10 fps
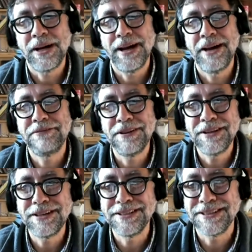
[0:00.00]
I've
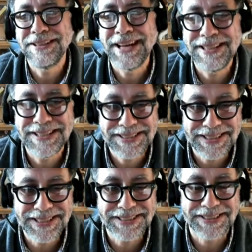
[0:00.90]
learned in
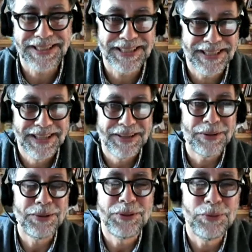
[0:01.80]
'86
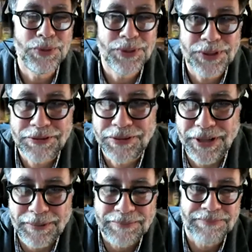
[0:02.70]
all the work
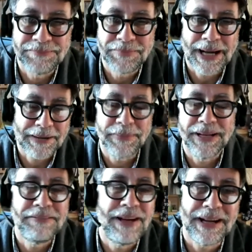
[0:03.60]
from
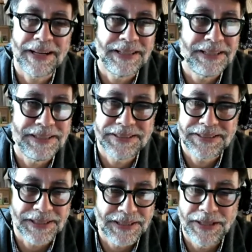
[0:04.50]
Brachman Levesque and
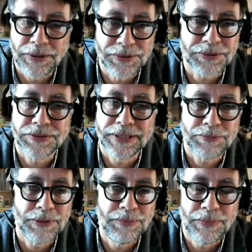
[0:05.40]
the
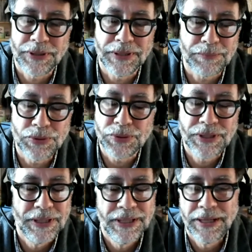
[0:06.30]
On-Conceptual Modeling
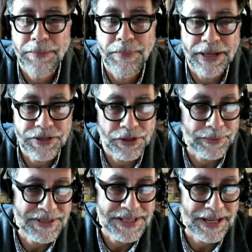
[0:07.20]
book by
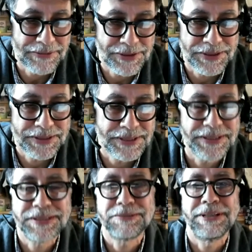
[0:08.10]
John himself. So this
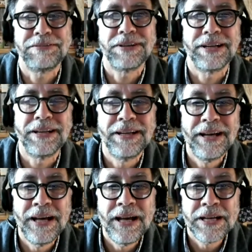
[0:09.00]
is quite funny.
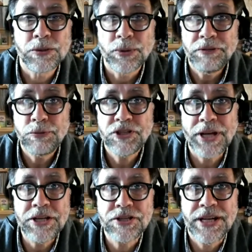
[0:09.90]
So if we
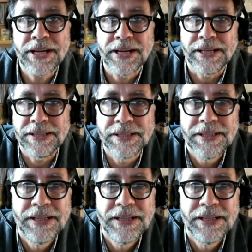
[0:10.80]
change decade,